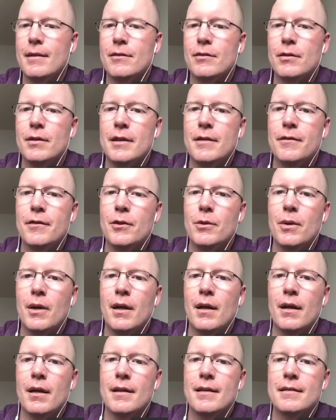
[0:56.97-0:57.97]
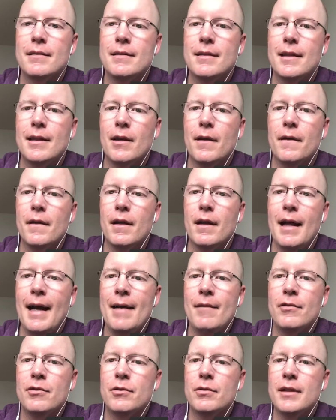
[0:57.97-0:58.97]
So if you are listening on the
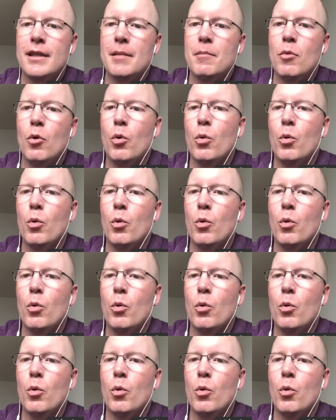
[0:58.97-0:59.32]
live stream